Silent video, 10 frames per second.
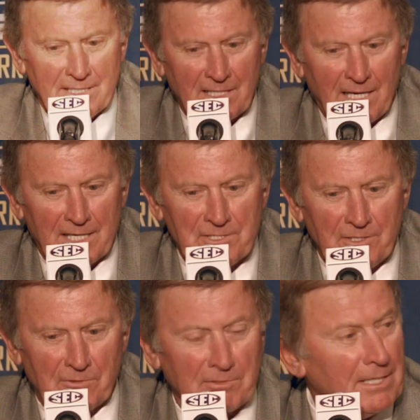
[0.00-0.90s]
in college, you
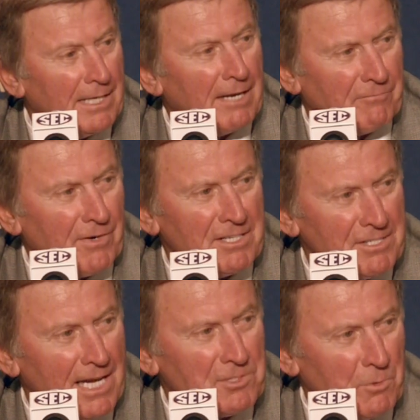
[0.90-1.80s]
don't need that
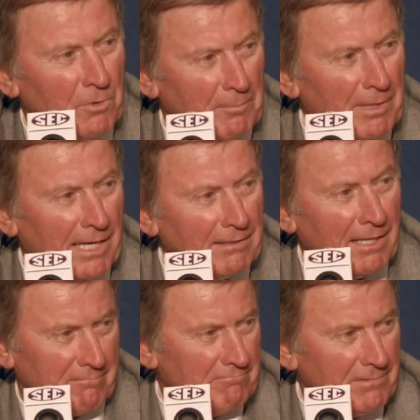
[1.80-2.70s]
franchise quarterback
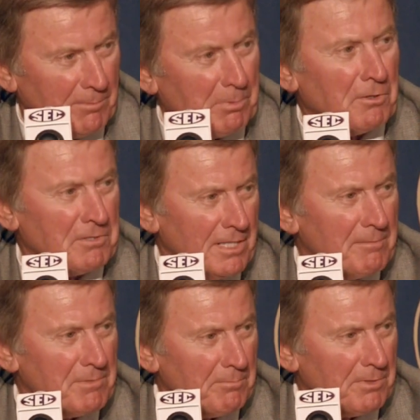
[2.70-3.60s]
like the pro
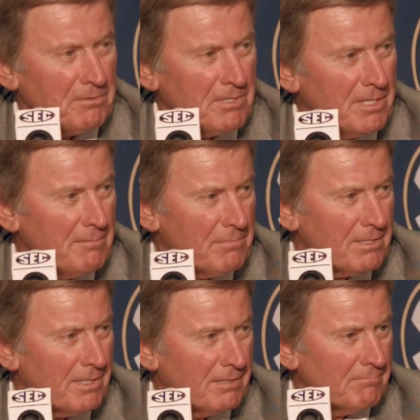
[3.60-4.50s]
teams. The pro teams,
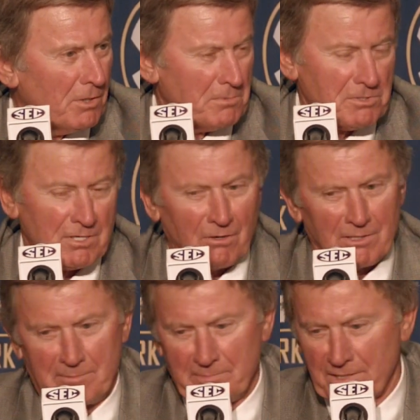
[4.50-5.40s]
uh, almost all
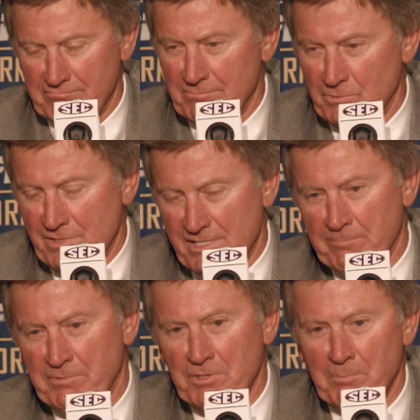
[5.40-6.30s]
of them,
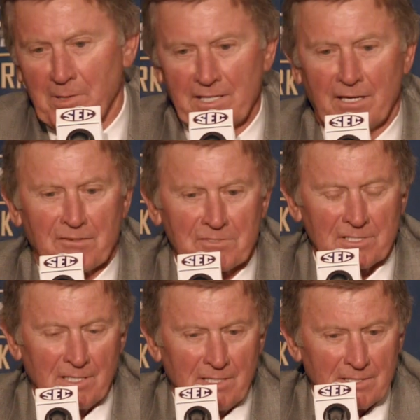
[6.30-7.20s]
zip through the playoffs.
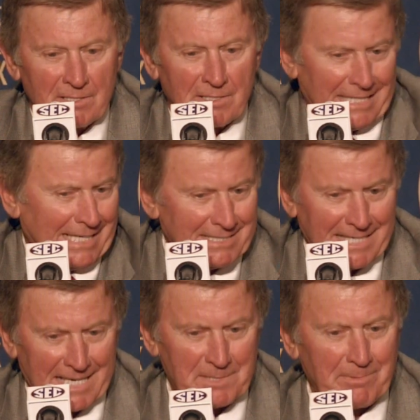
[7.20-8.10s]
They got the
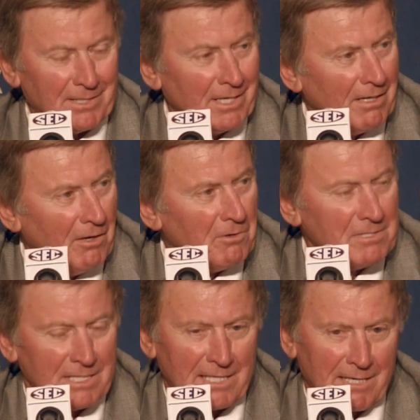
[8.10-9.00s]
guy that's been there a long
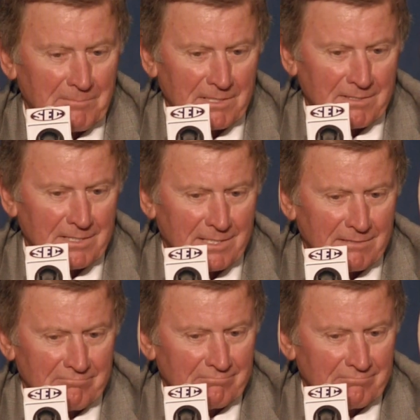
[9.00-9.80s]
time and uh,